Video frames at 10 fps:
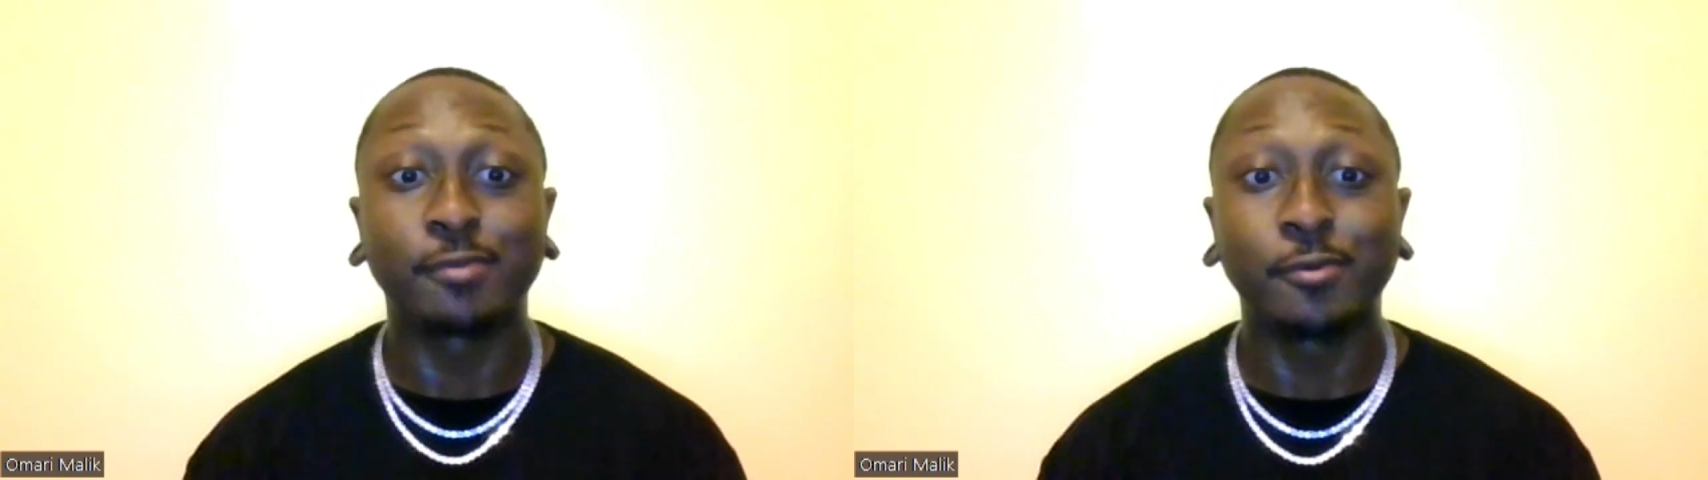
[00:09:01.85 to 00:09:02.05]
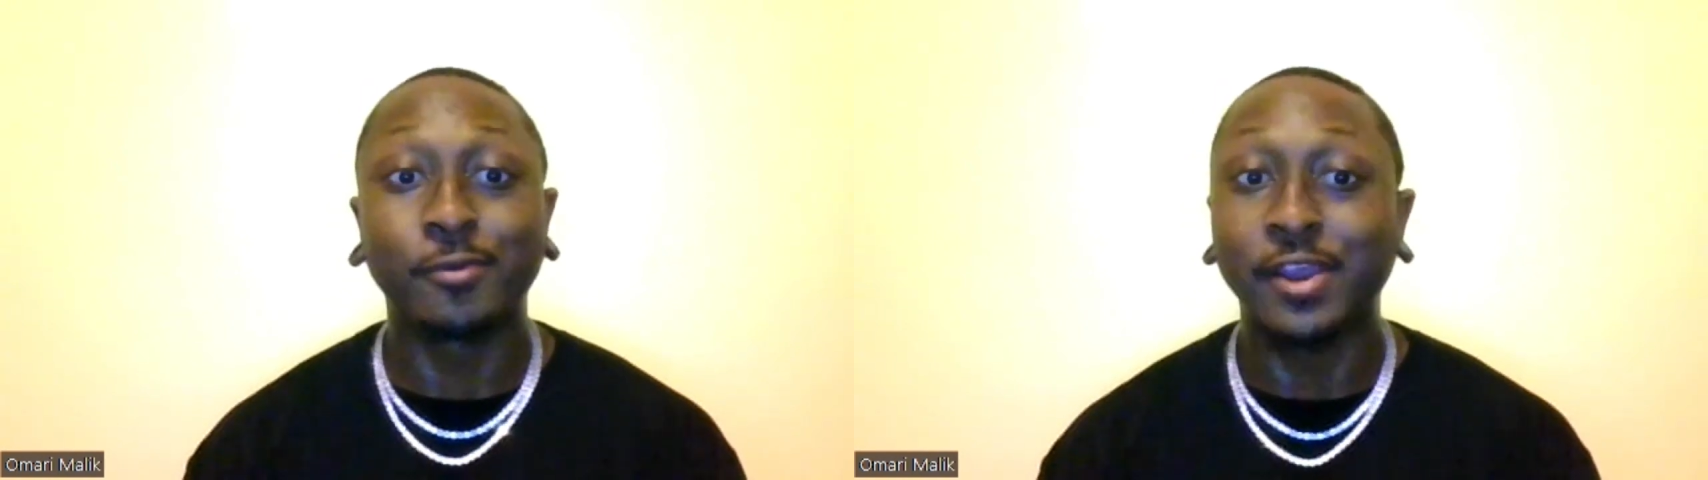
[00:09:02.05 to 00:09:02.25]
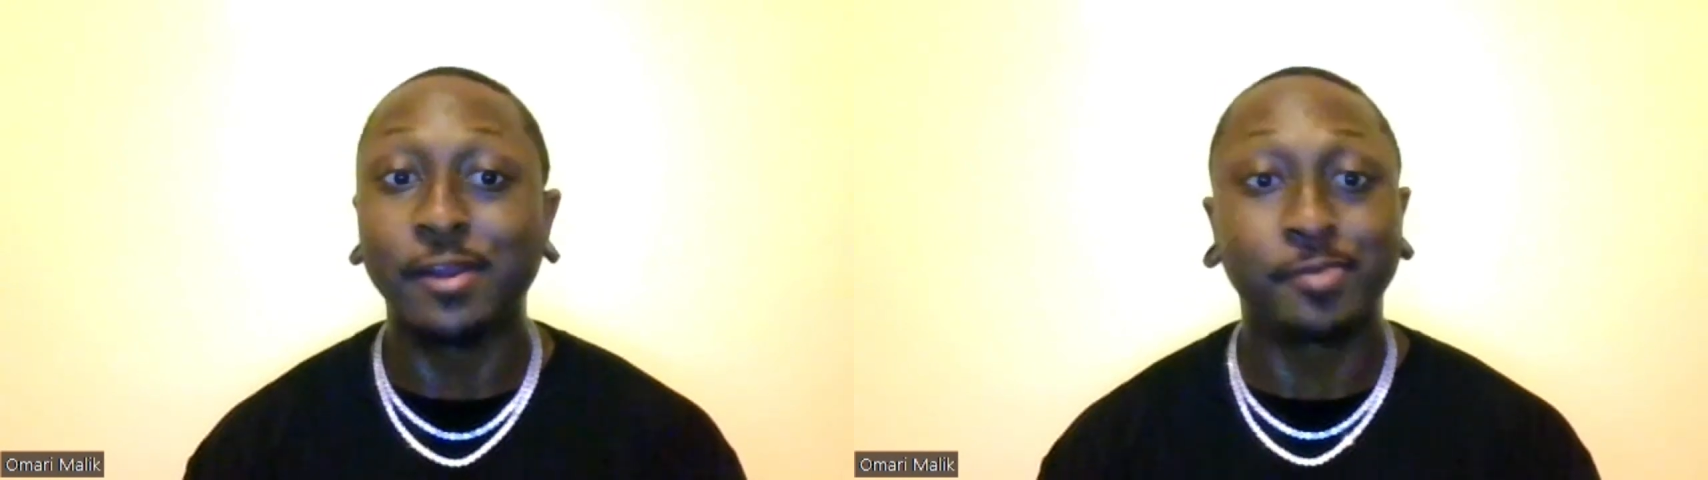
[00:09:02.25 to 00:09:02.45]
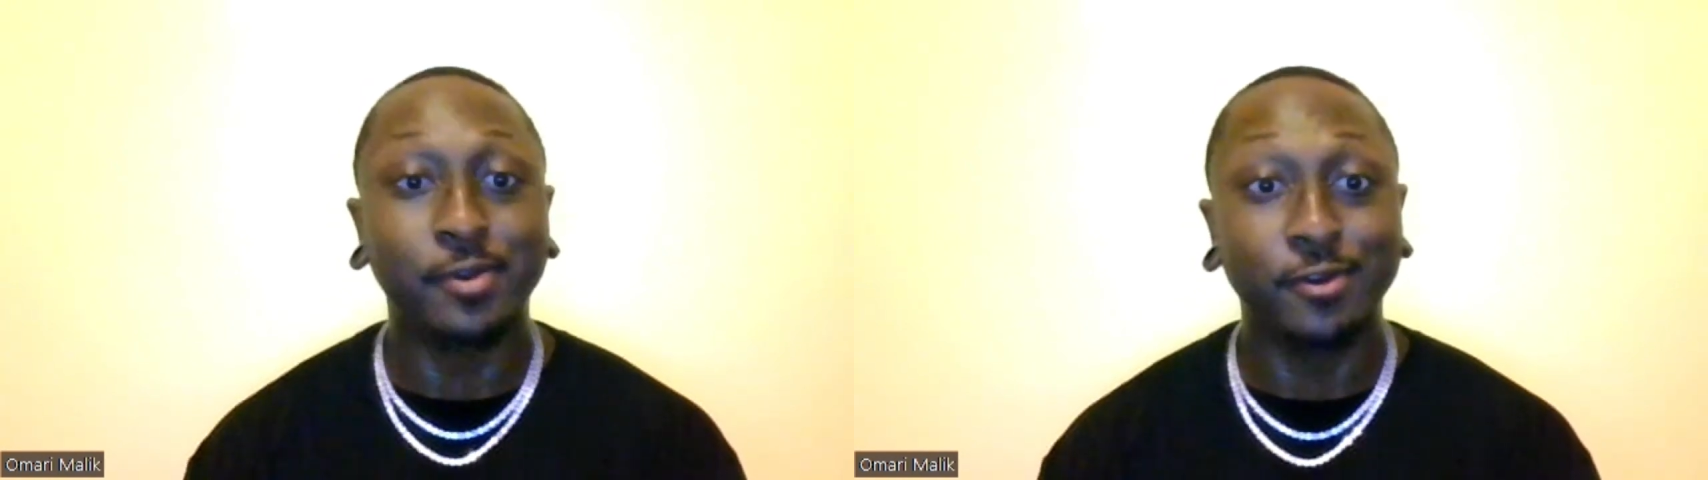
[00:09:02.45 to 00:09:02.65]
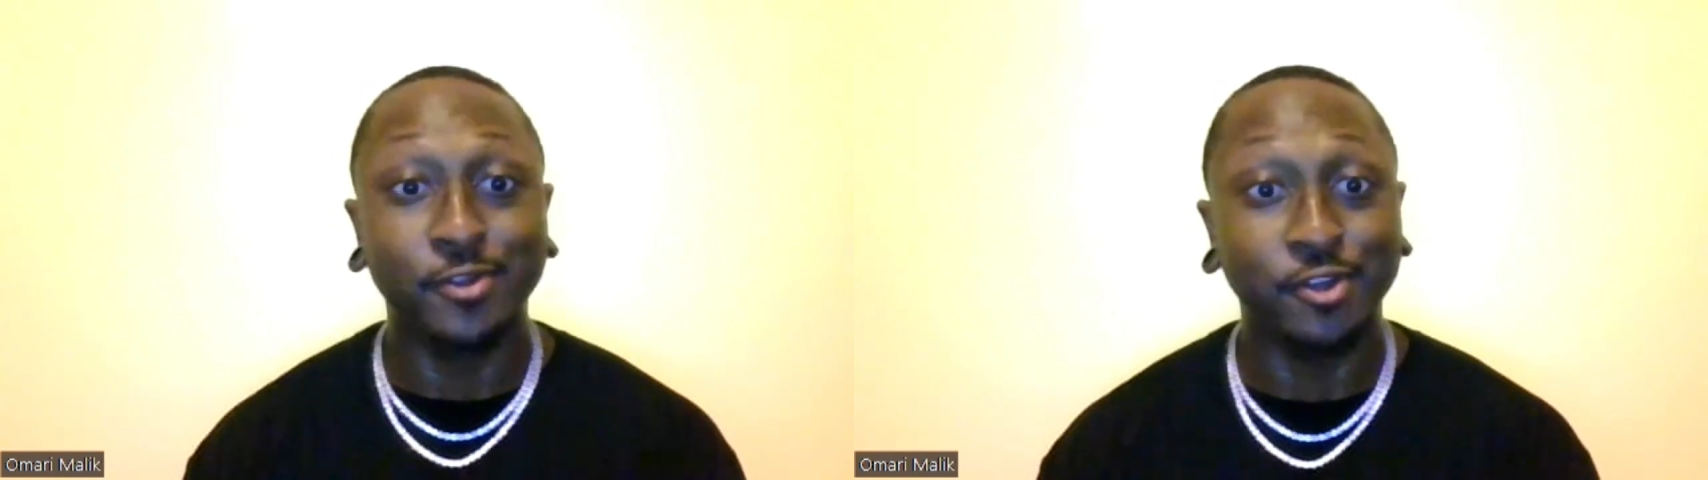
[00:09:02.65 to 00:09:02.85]
but we're here to put
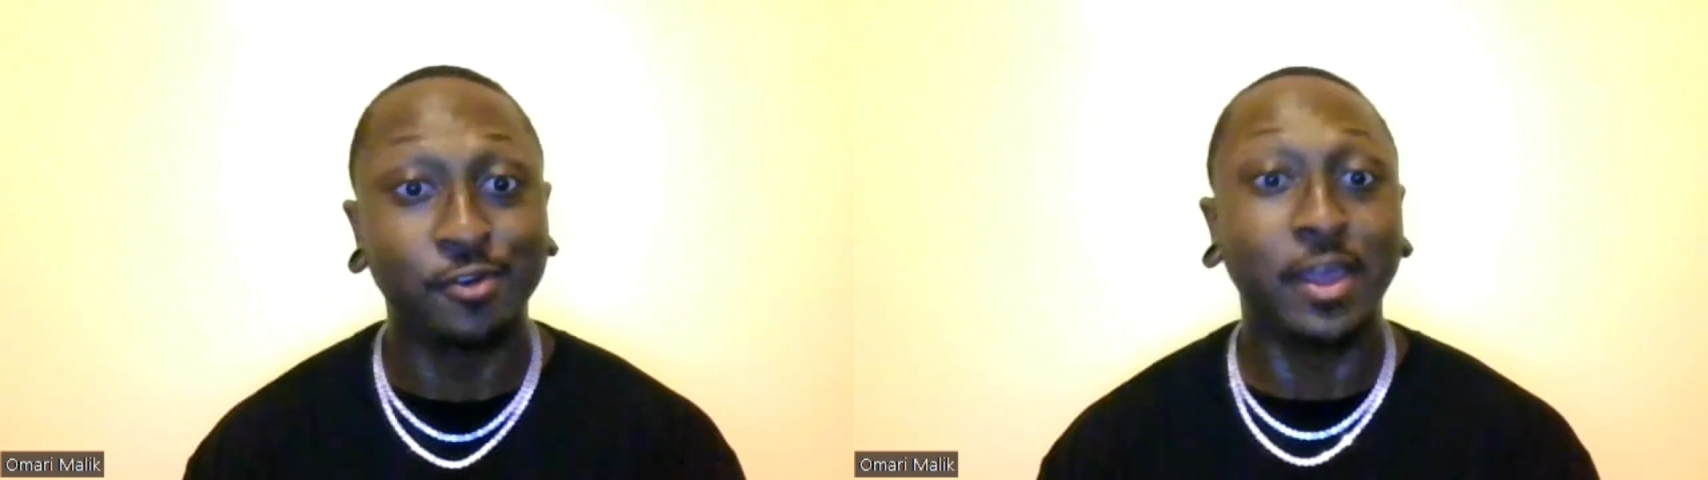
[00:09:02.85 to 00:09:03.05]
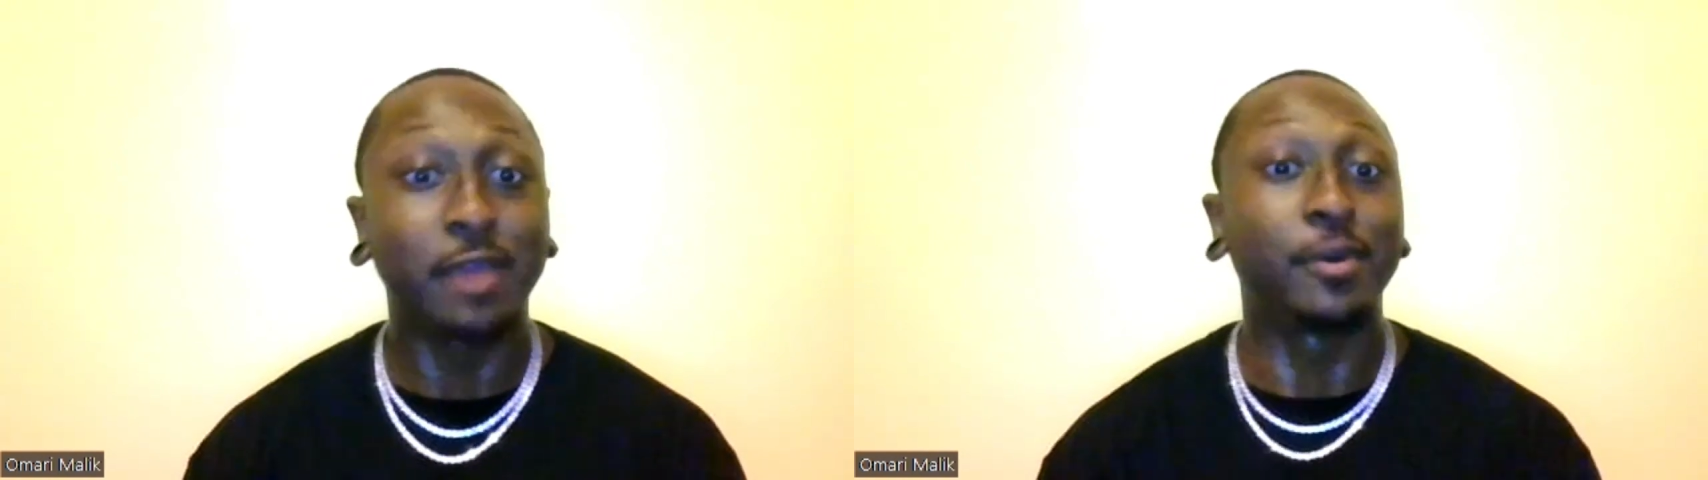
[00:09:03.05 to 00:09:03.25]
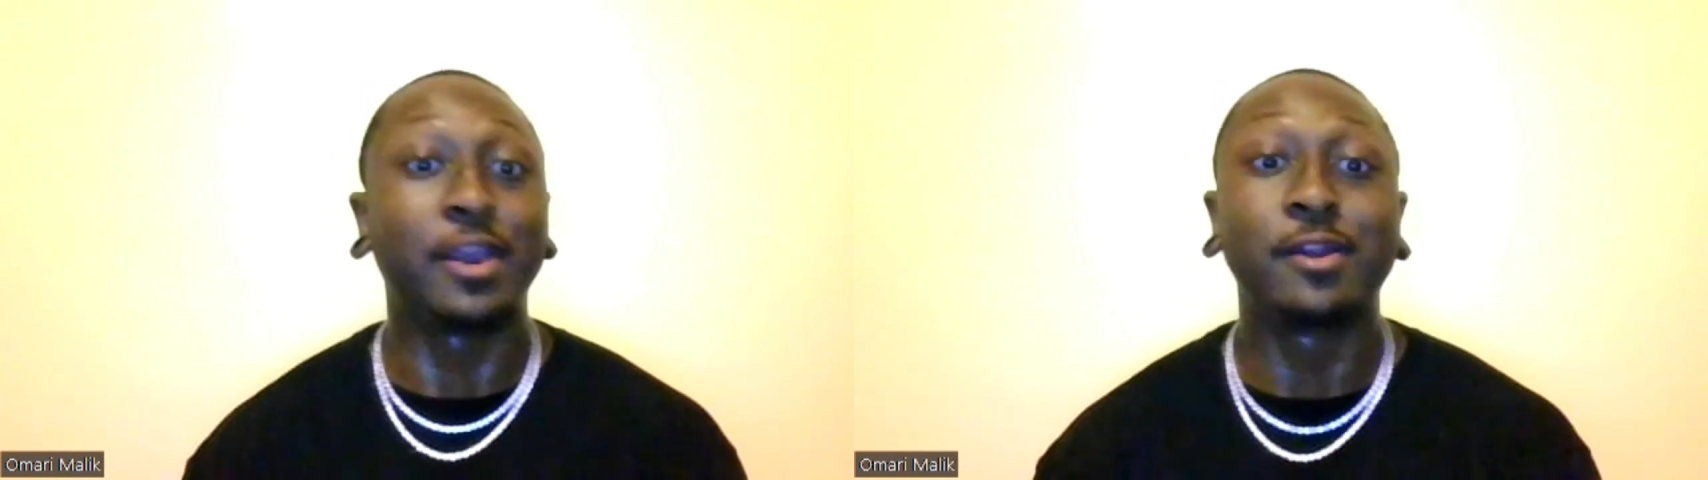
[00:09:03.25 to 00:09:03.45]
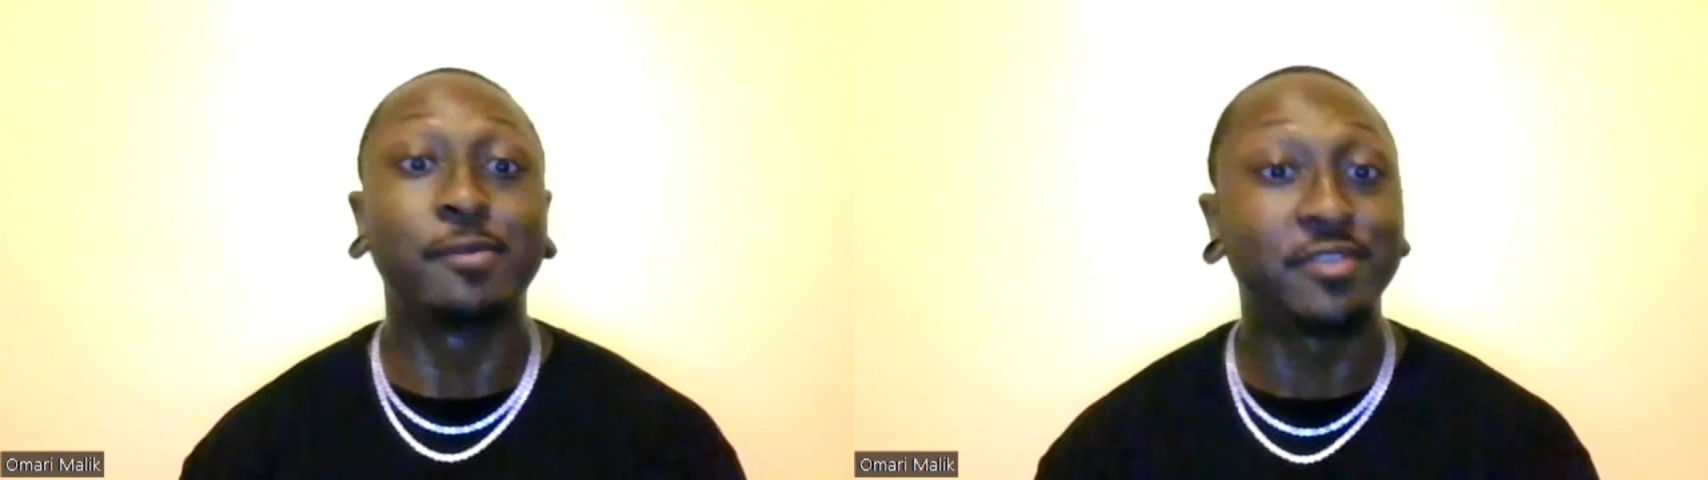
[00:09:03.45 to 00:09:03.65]
on a show like we're here to be